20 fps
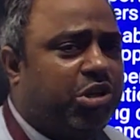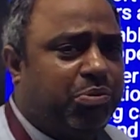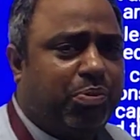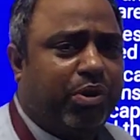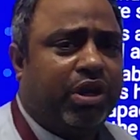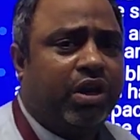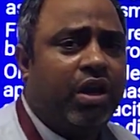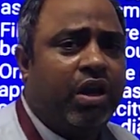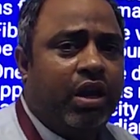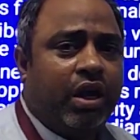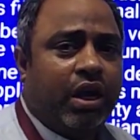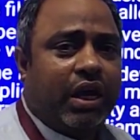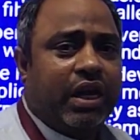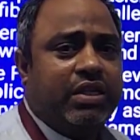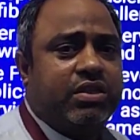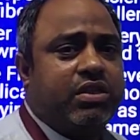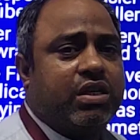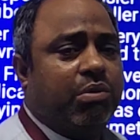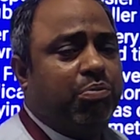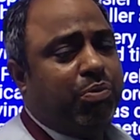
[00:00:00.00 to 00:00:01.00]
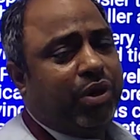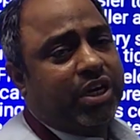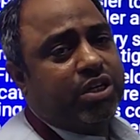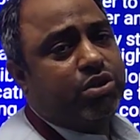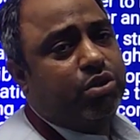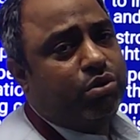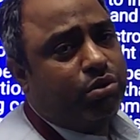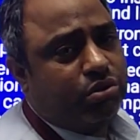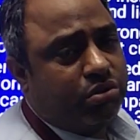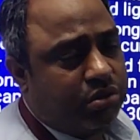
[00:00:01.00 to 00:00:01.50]
cheaper as compared
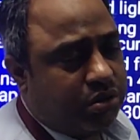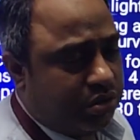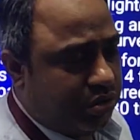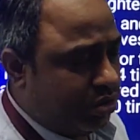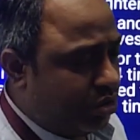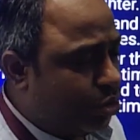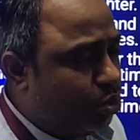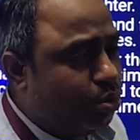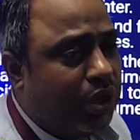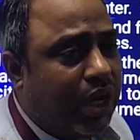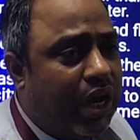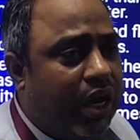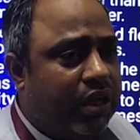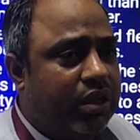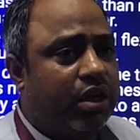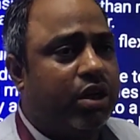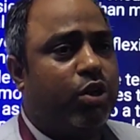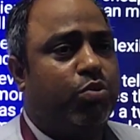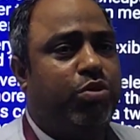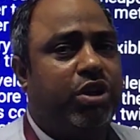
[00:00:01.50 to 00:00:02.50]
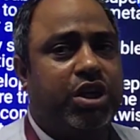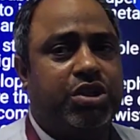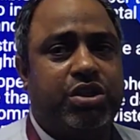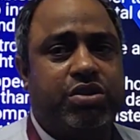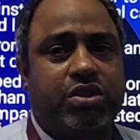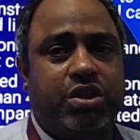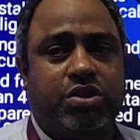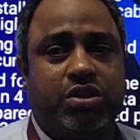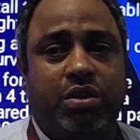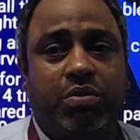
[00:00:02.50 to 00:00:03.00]
to the other
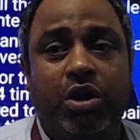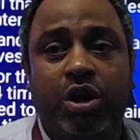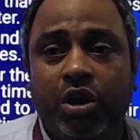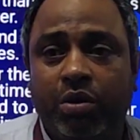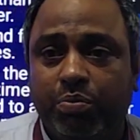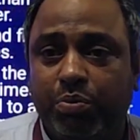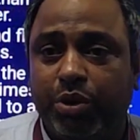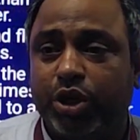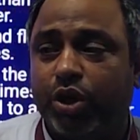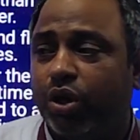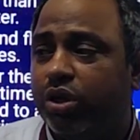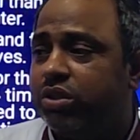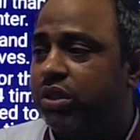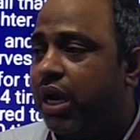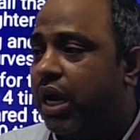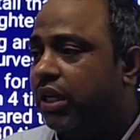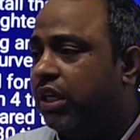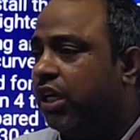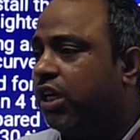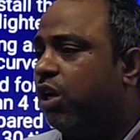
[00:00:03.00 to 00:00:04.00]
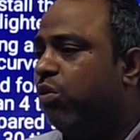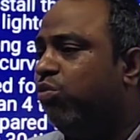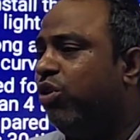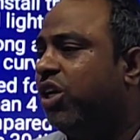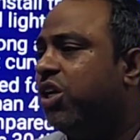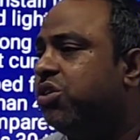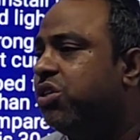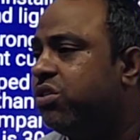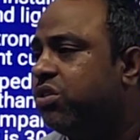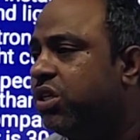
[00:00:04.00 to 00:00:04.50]
communication system, because other
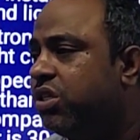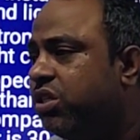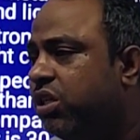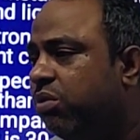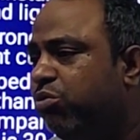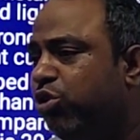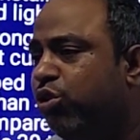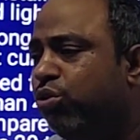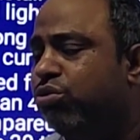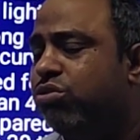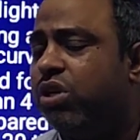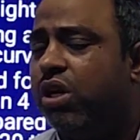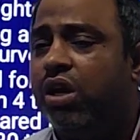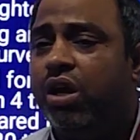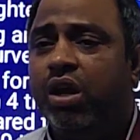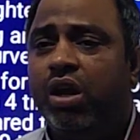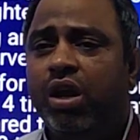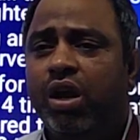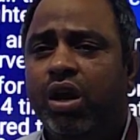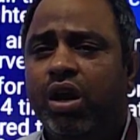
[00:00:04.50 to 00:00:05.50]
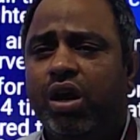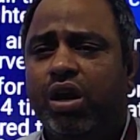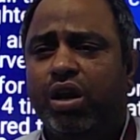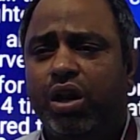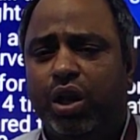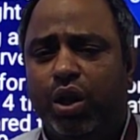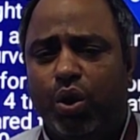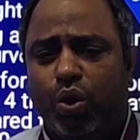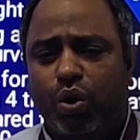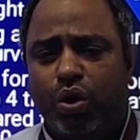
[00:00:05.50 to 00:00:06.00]
communication system use a
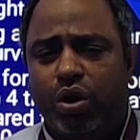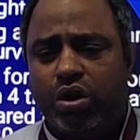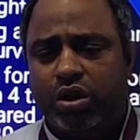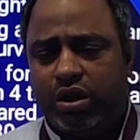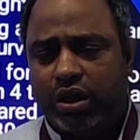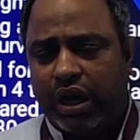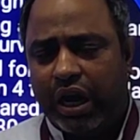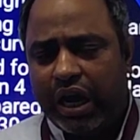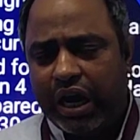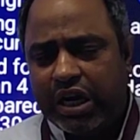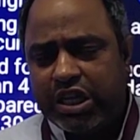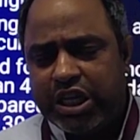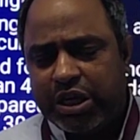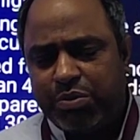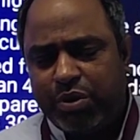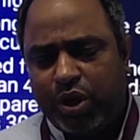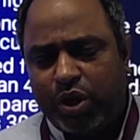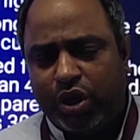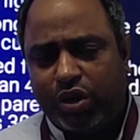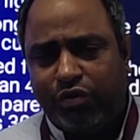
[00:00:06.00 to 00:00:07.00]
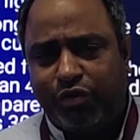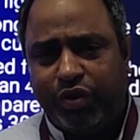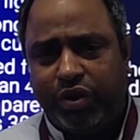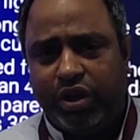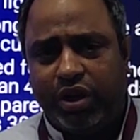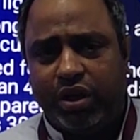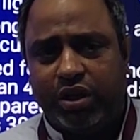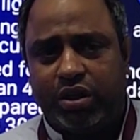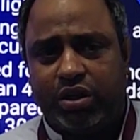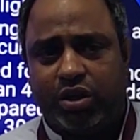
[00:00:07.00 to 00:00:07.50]
large amount
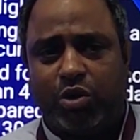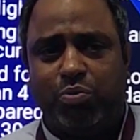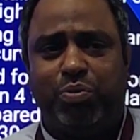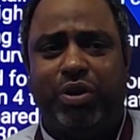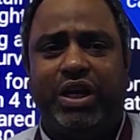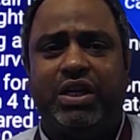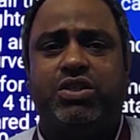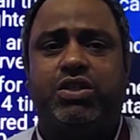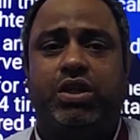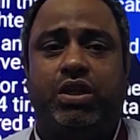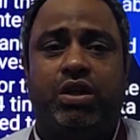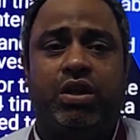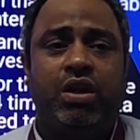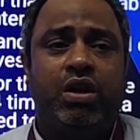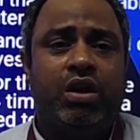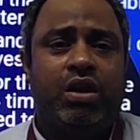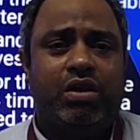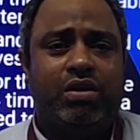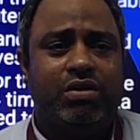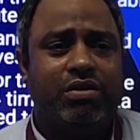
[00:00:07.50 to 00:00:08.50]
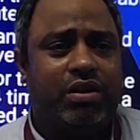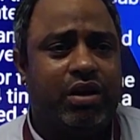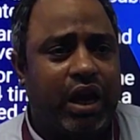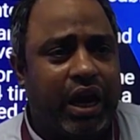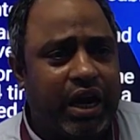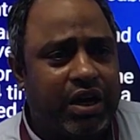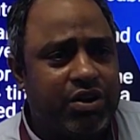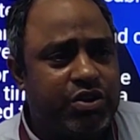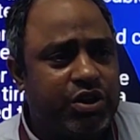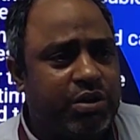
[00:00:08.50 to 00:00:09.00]
of complexity,
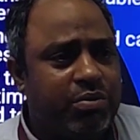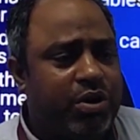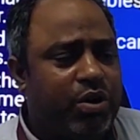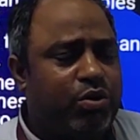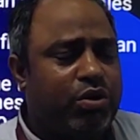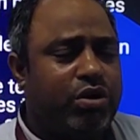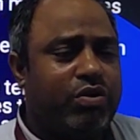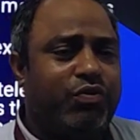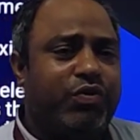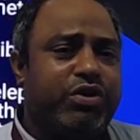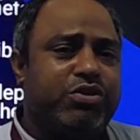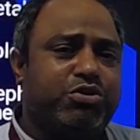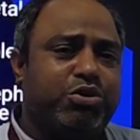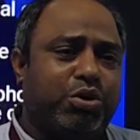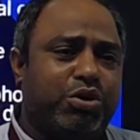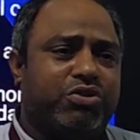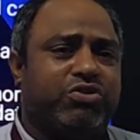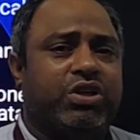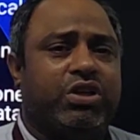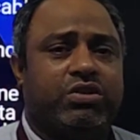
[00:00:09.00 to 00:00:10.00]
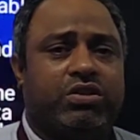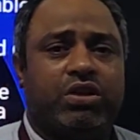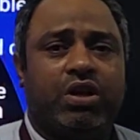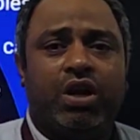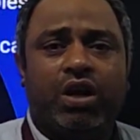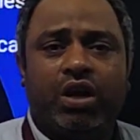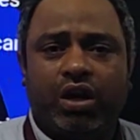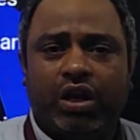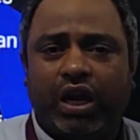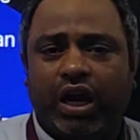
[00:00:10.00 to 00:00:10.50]
large amount of
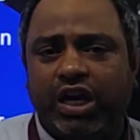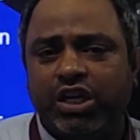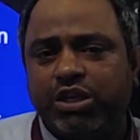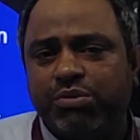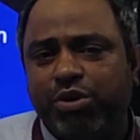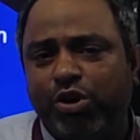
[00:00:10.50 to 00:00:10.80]
sources, large